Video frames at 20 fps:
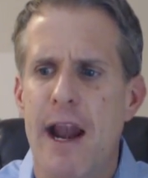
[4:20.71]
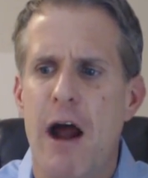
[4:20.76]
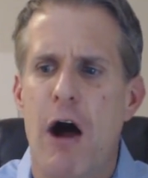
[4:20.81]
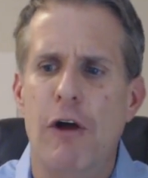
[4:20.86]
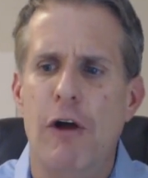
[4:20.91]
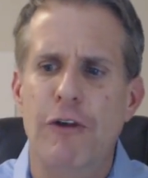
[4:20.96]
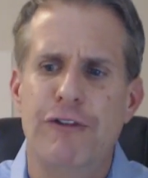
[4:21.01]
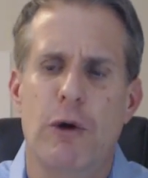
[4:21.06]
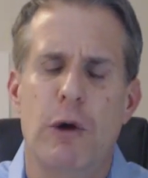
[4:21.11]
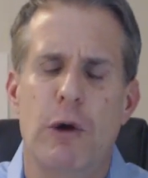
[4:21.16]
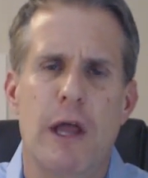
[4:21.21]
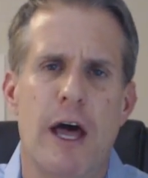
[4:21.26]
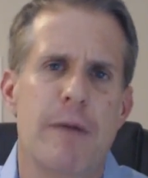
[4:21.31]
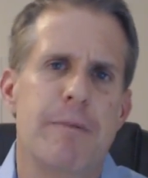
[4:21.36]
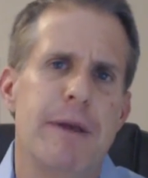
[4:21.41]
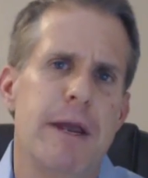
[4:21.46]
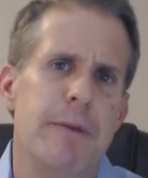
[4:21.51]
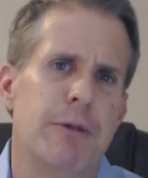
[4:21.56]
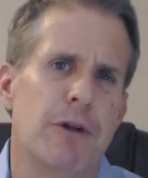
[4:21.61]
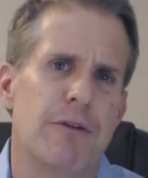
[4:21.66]
And also, a
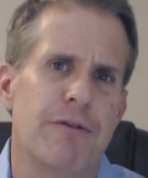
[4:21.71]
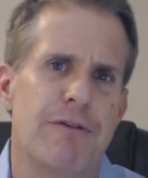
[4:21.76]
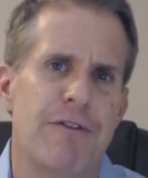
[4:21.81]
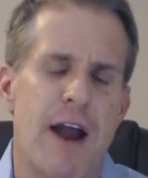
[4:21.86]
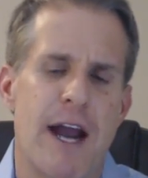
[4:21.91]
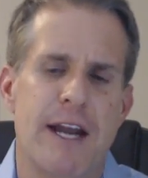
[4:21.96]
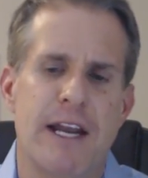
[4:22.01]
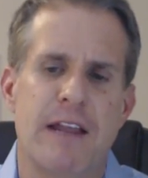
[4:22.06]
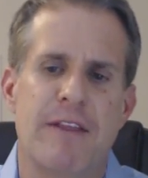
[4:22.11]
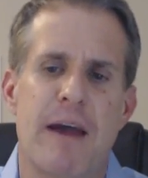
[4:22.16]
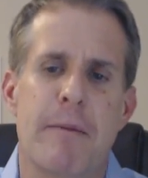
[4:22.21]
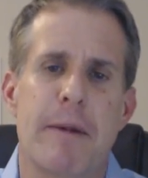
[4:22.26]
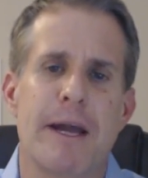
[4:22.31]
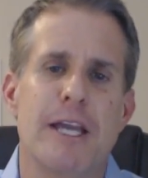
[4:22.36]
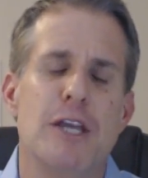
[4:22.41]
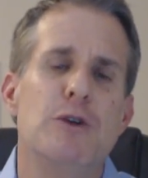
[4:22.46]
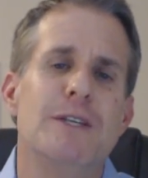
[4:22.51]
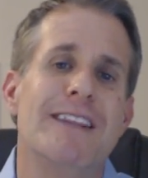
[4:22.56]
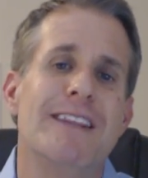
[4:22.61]
lot of people are finding that by